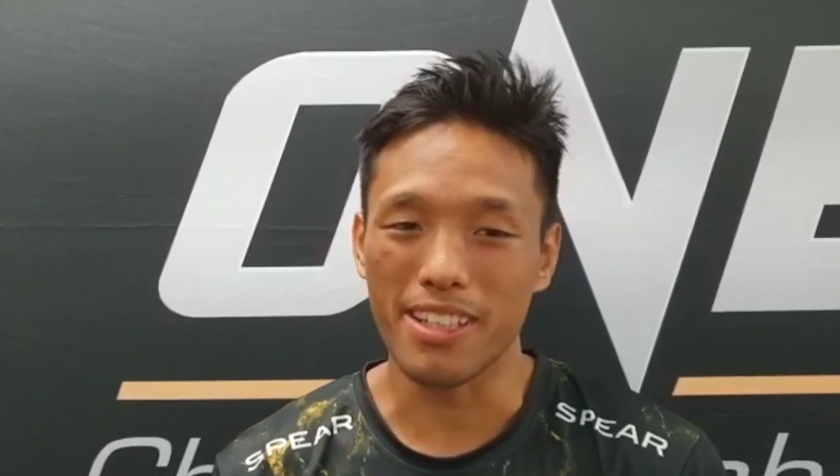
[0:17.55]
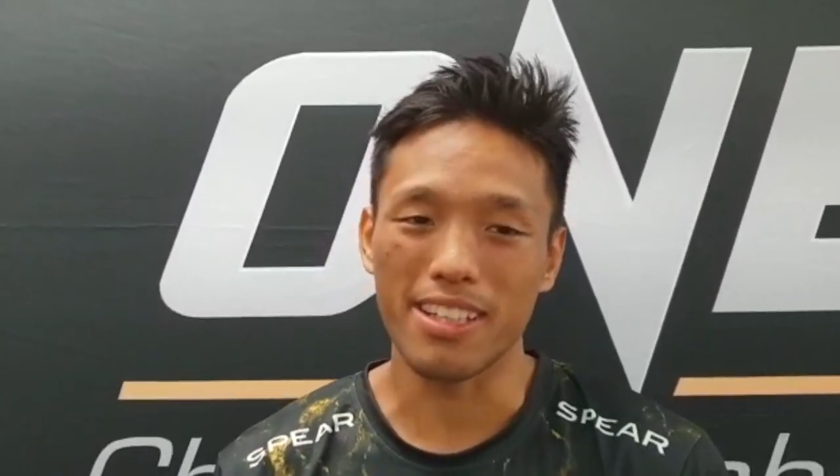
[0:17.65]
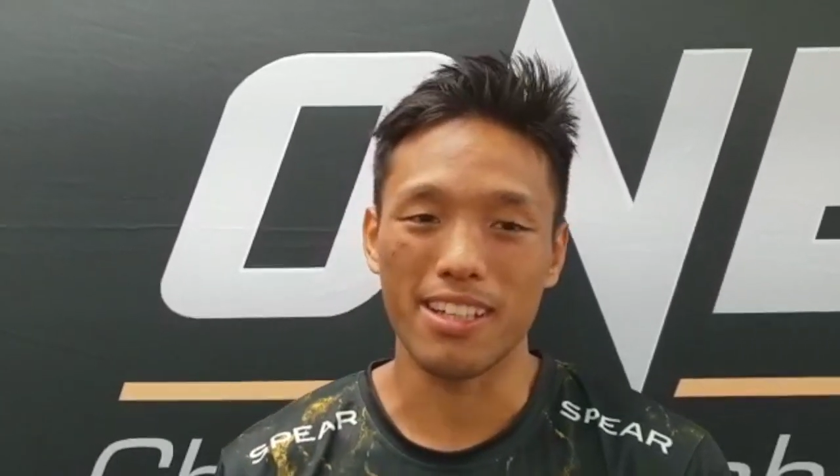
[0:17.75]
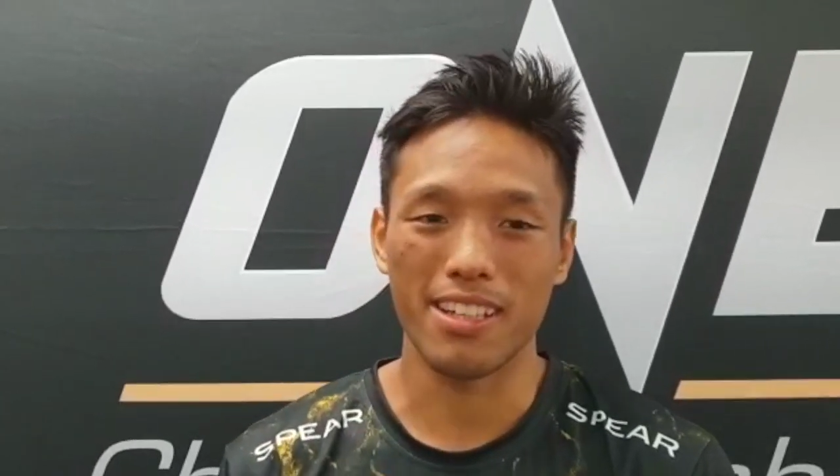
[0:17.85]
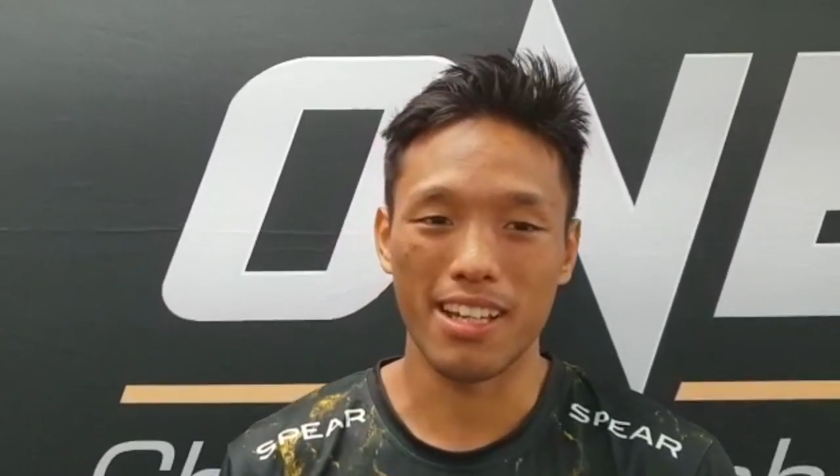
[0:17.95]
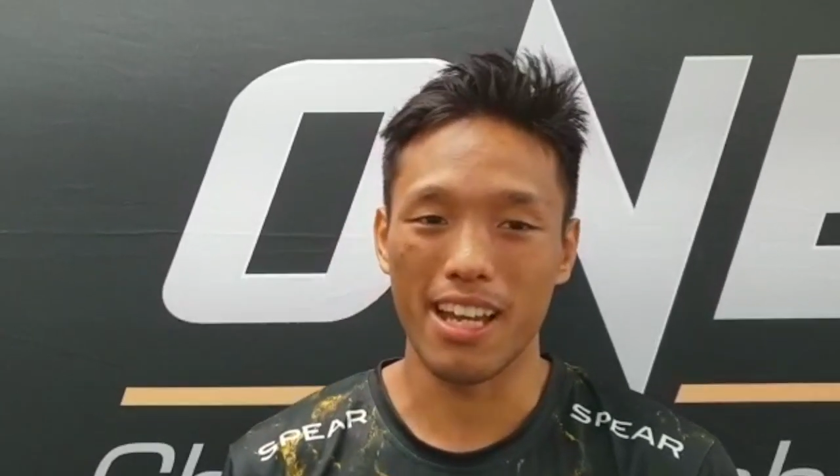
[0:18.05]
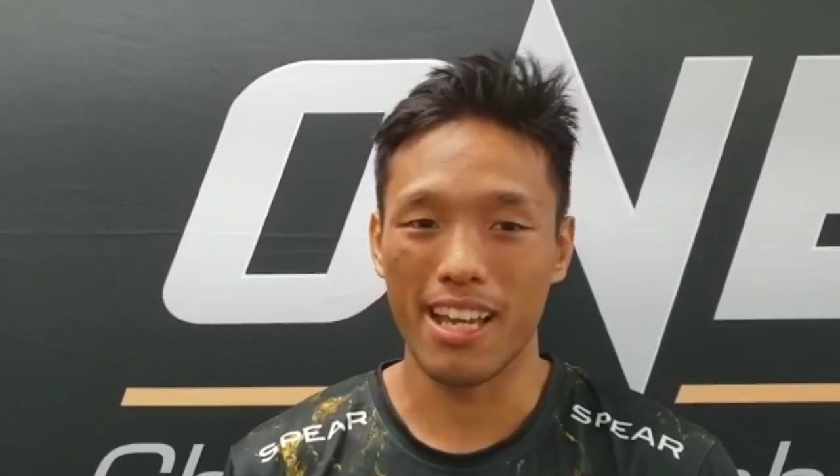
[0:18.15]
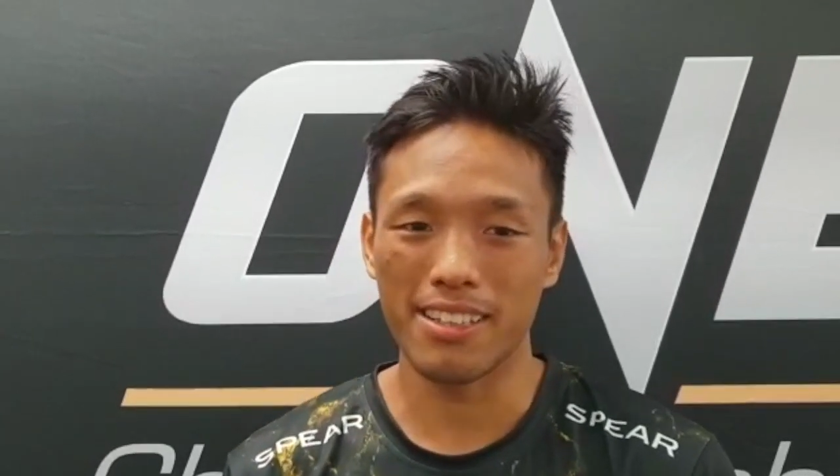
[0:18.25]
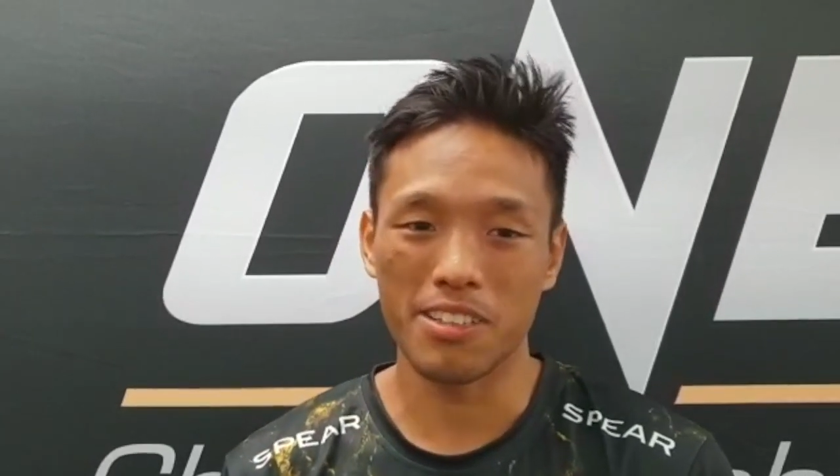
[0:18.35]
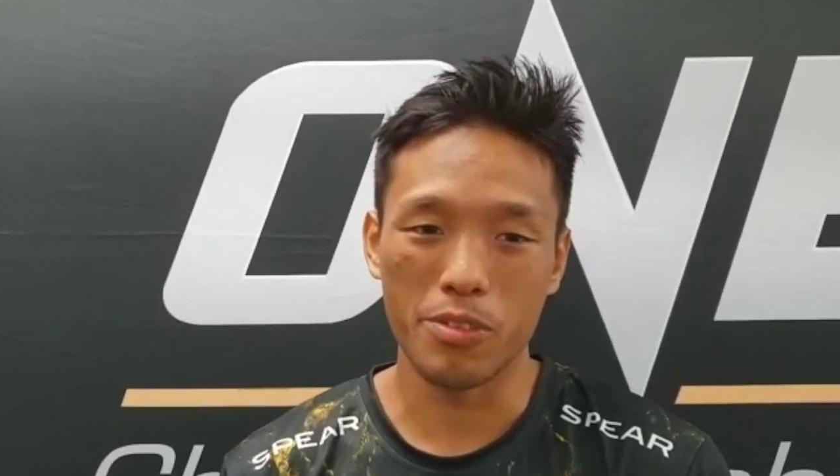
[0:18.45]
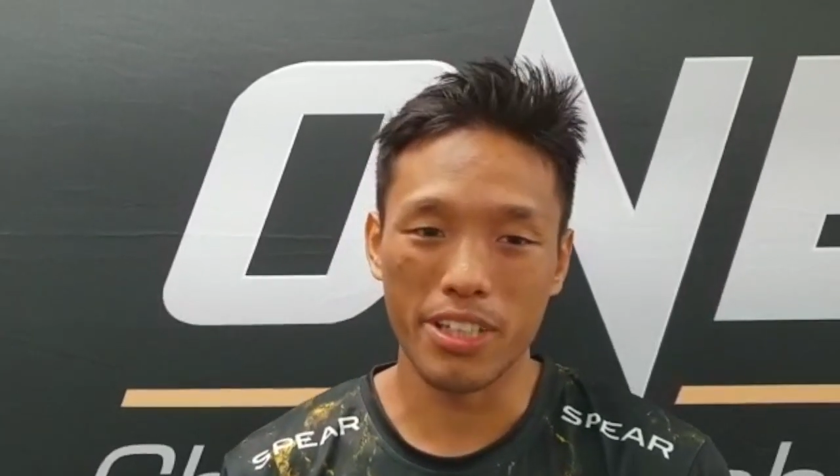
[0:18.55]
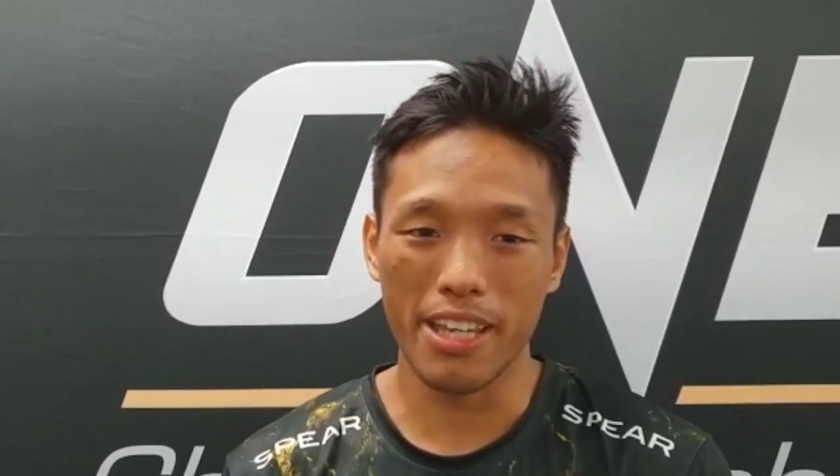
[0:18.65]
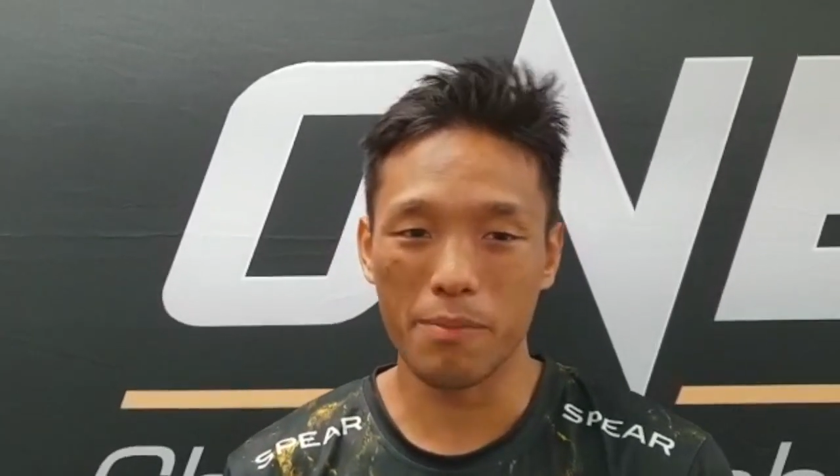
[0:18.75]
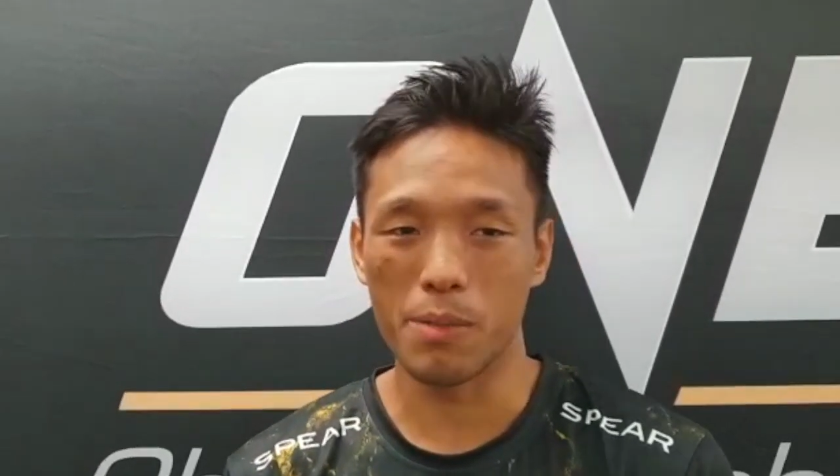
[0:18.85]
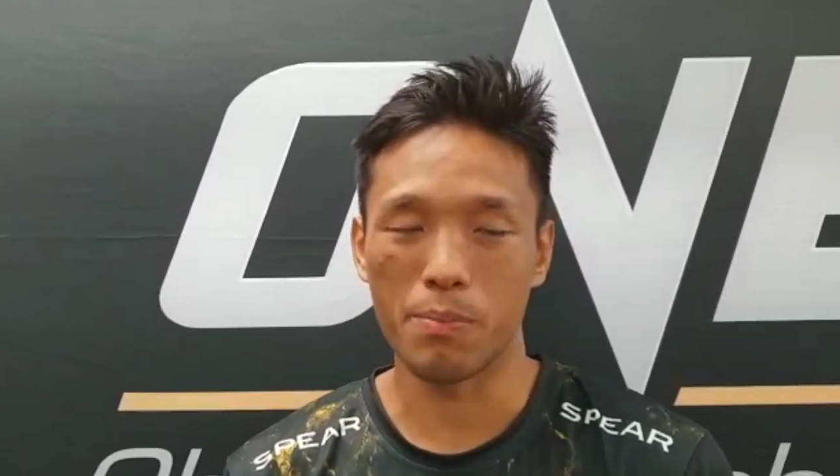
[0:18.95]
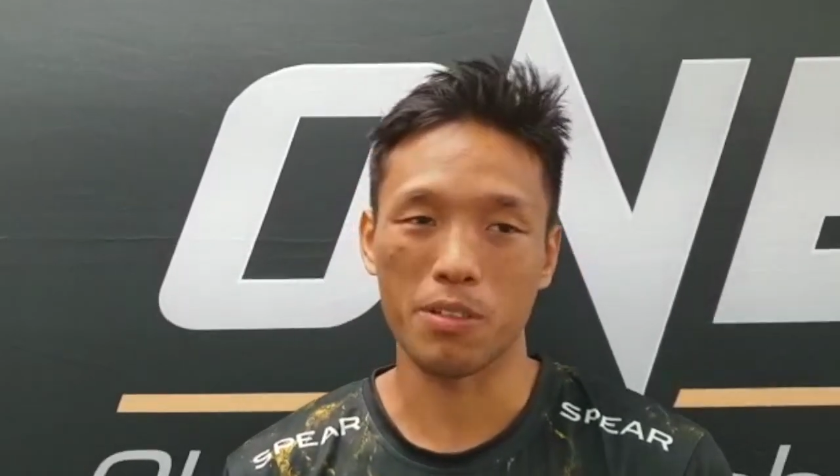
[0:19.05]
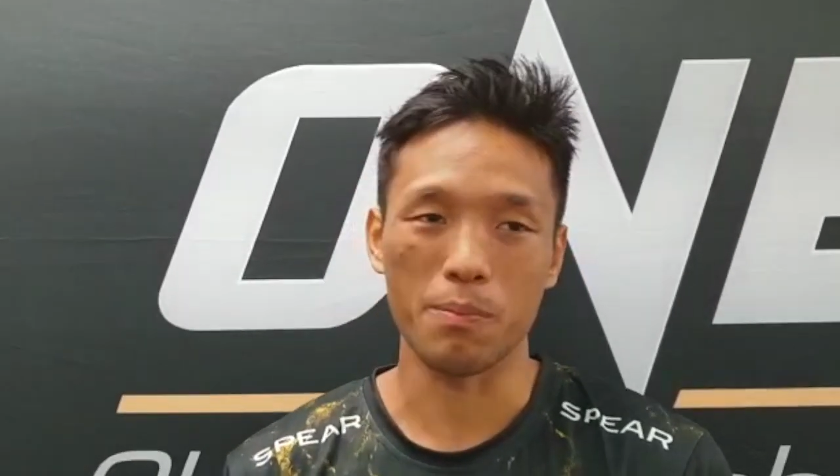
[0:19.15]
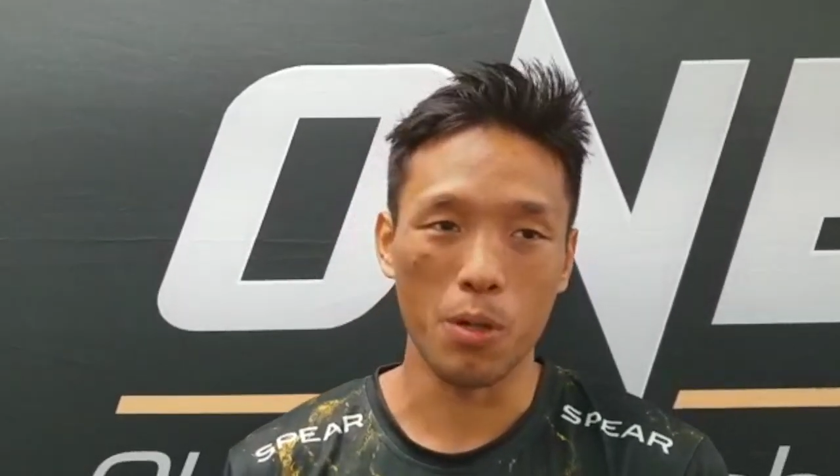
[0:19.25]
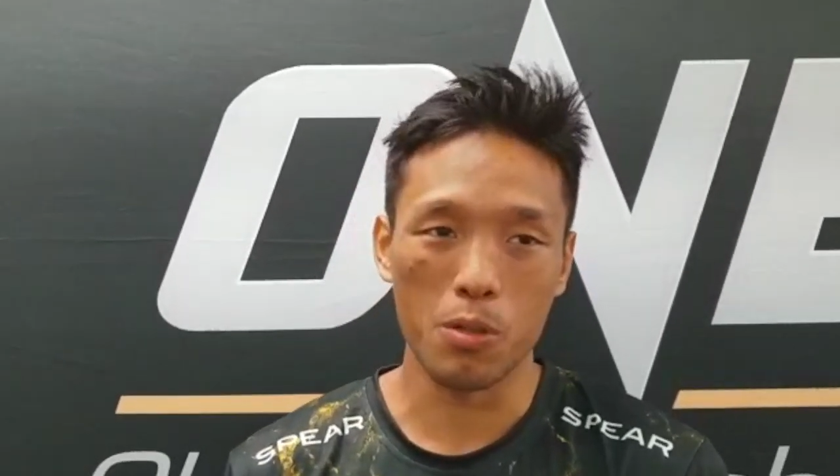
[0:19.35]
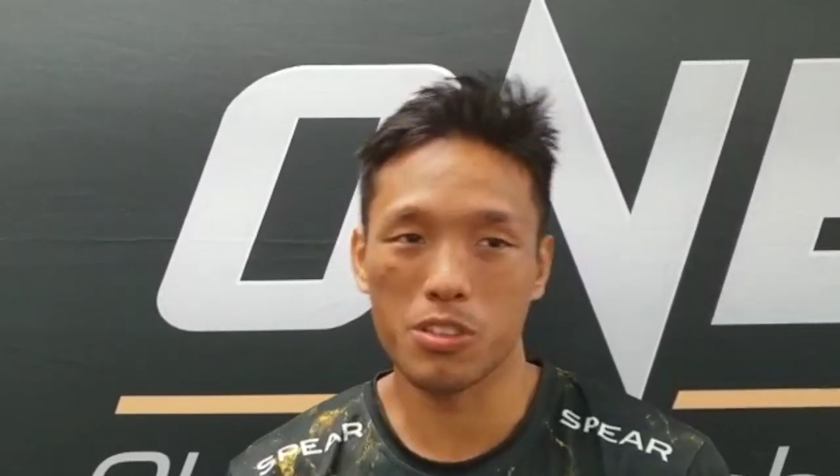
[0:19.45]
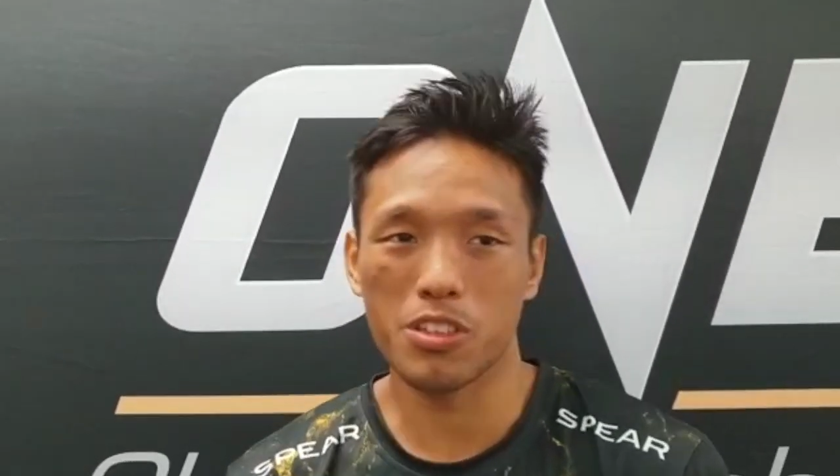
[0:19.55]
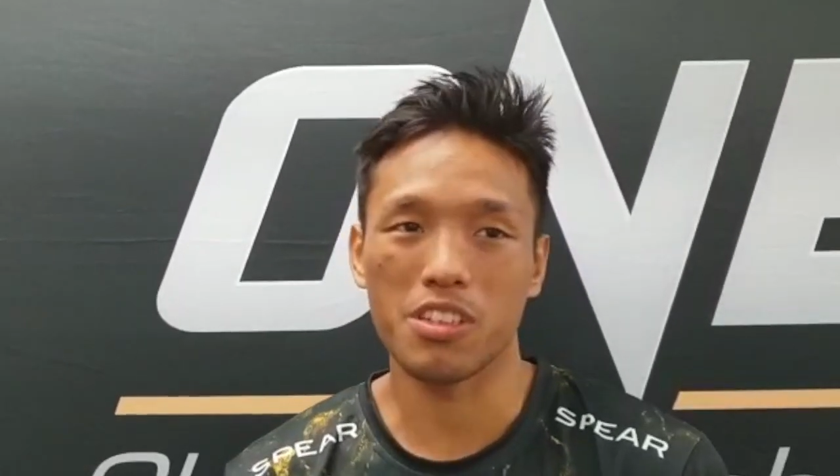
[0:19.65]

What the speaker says: and I had to regain my composure.